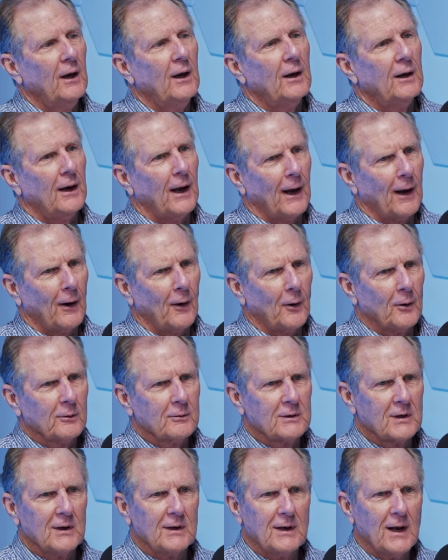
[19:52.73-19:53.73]
Now,
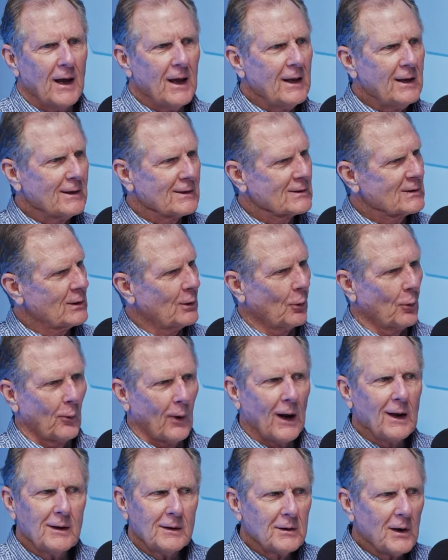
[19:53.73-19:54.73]
today is the
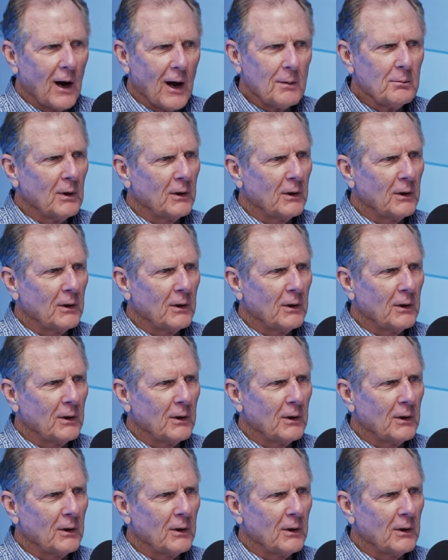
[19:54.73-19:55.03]
right time